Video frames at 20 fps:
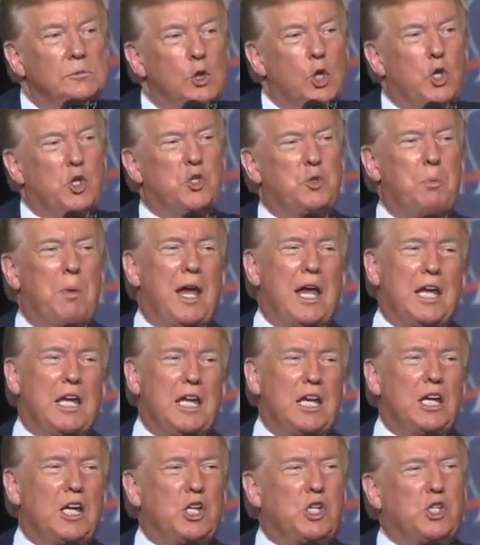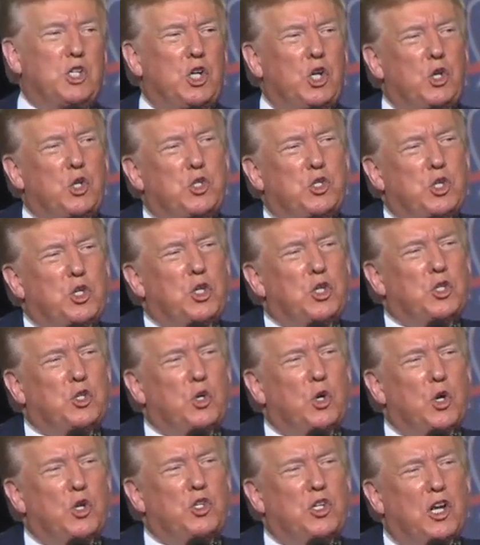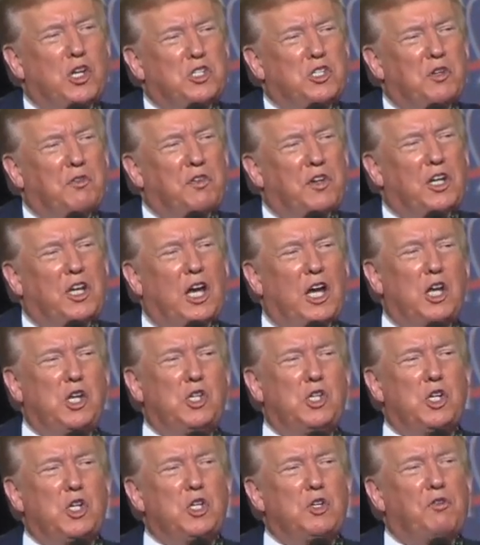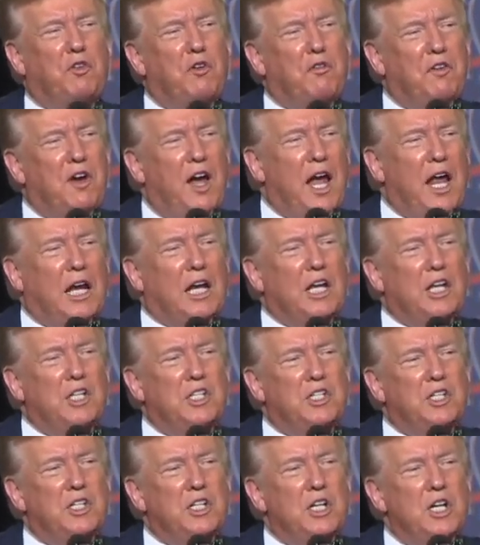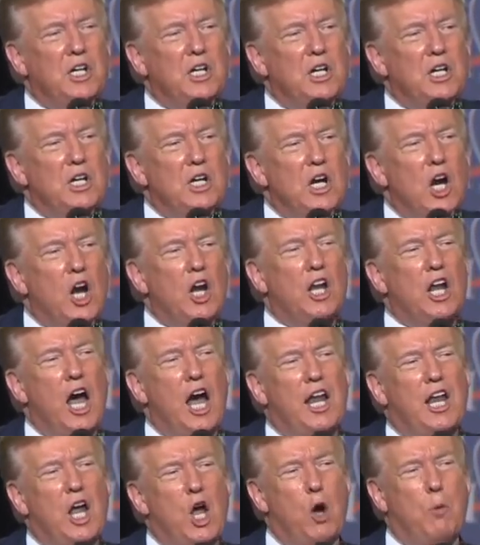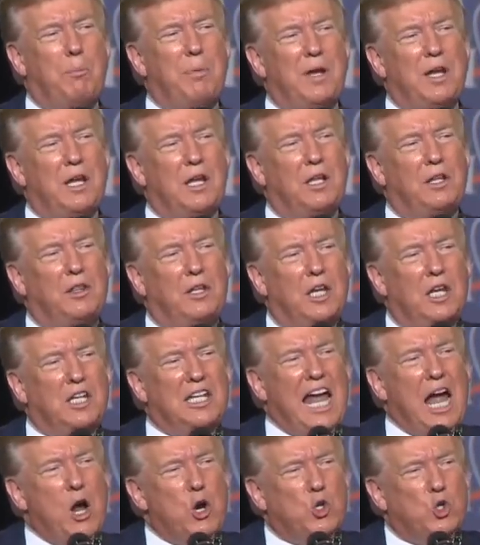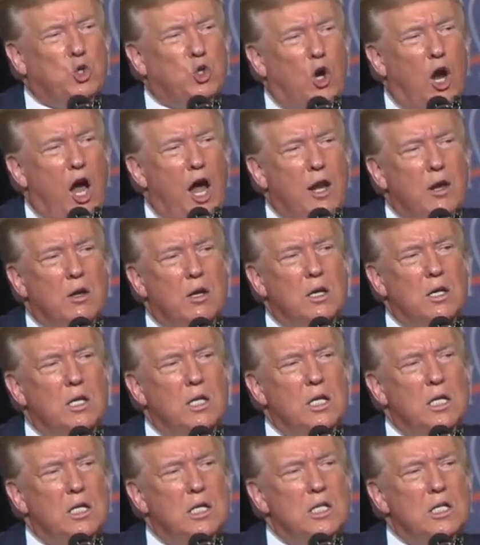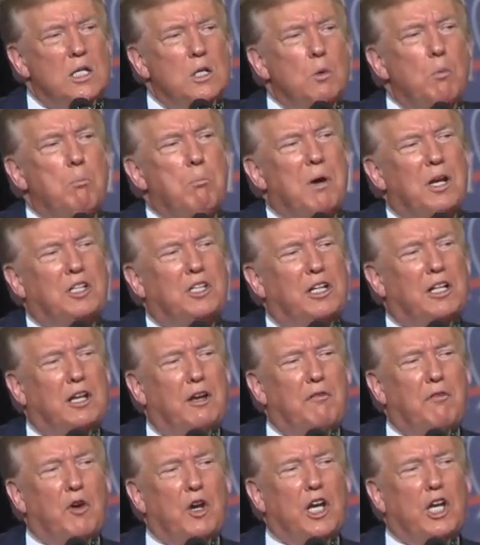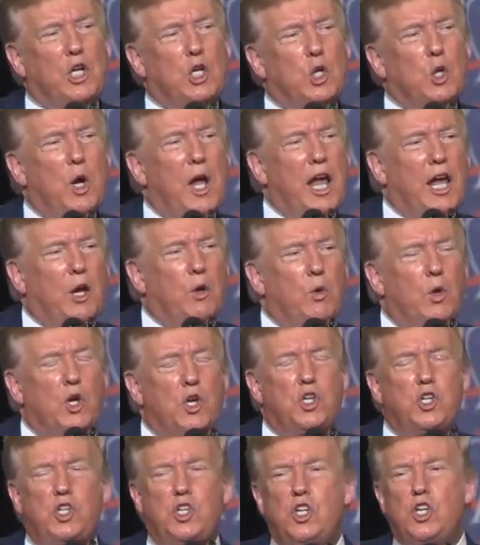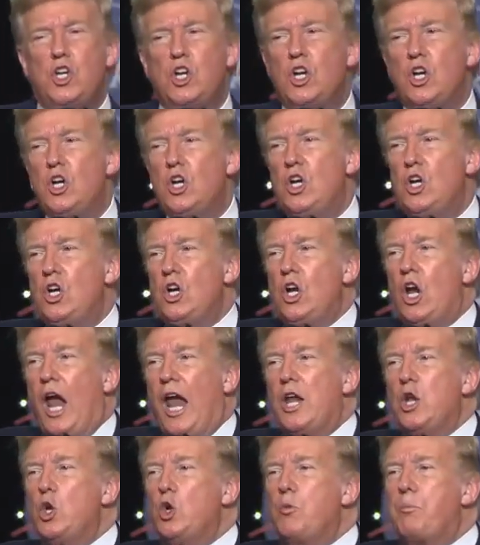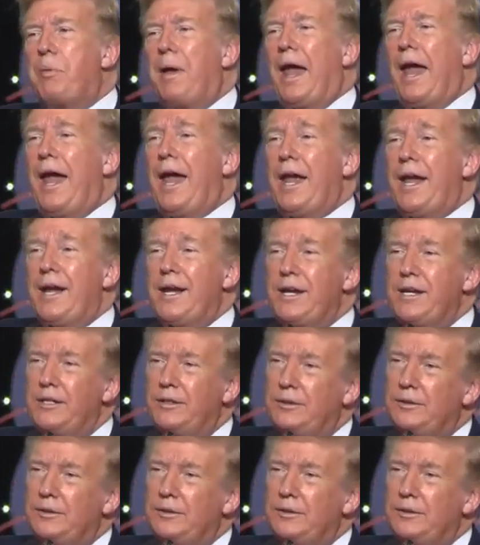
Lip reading: Those making excuses or justifications for violence are not helping the downtrodden, but delivering new anguish and new pain.